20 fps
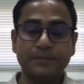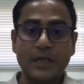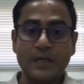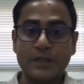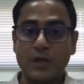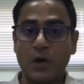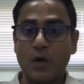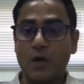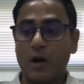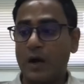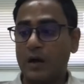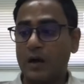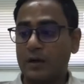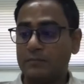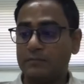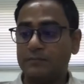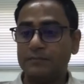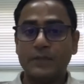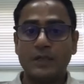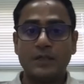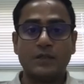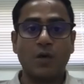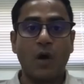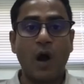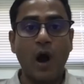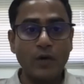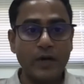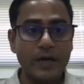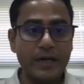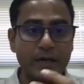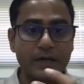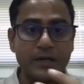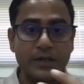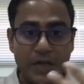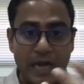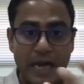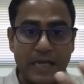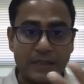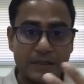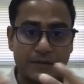So how did it
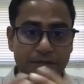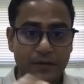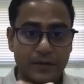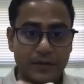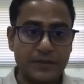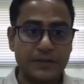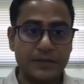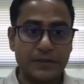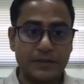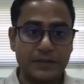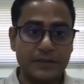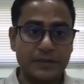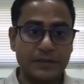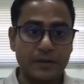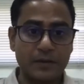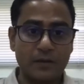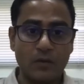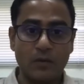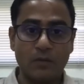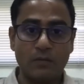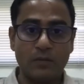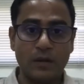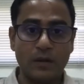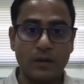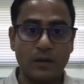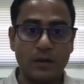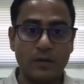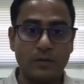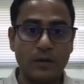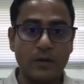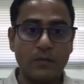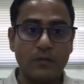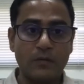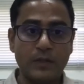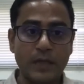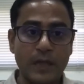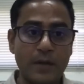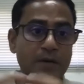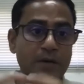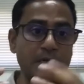change, for instance, you know,
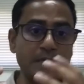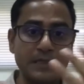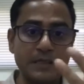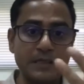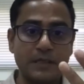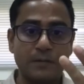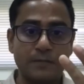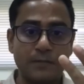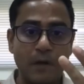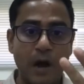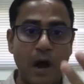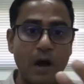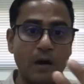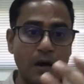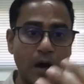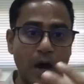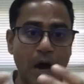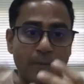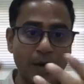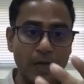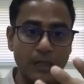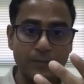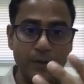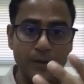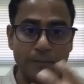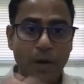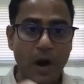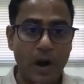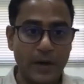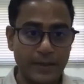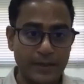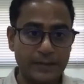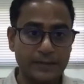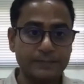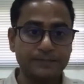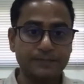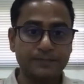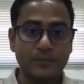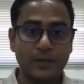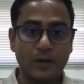with the emergence of Aam Aadmi Party,
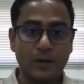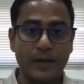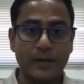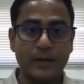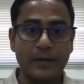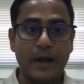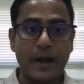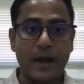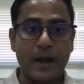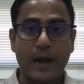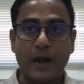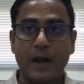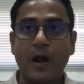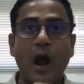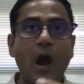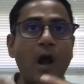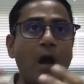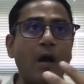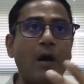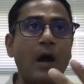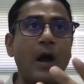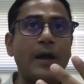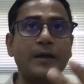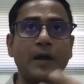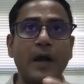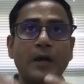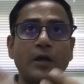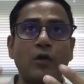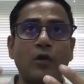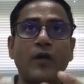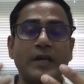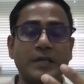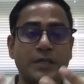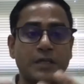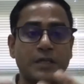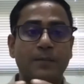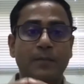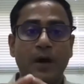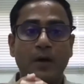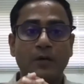right? And your
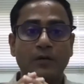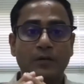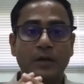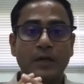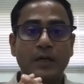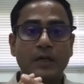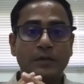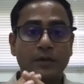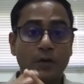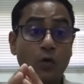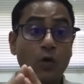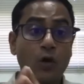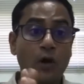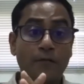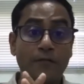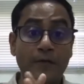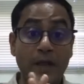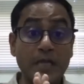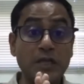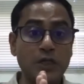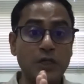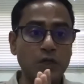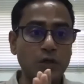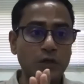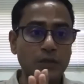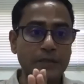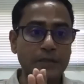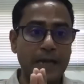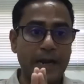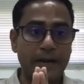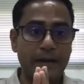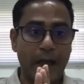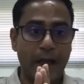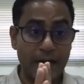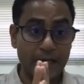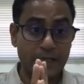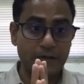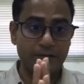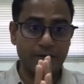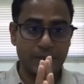question about the role of NGOs and
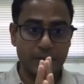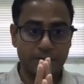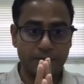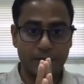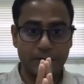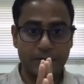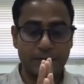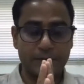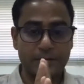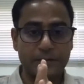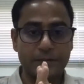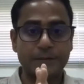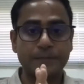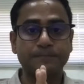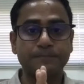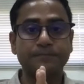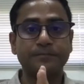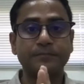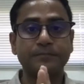activists, for instance.